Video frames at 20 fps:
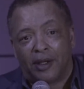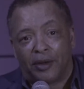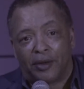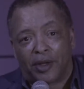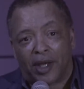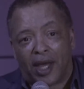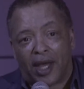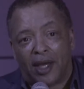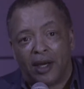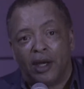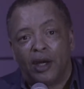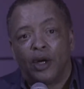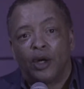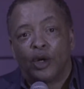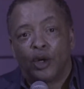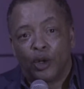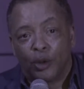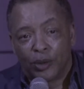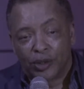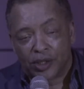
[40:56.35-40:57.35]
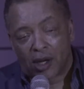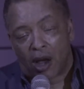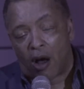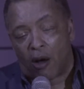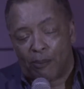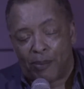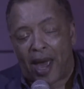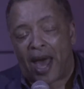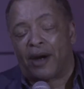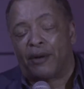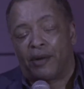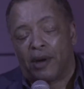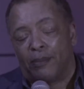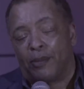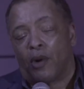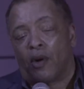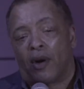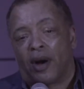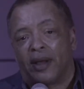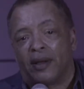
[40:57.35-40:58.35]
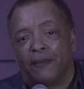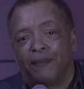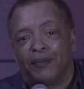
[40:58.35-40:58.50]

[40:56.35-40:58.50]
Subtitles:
okay, who was called Battery Boy.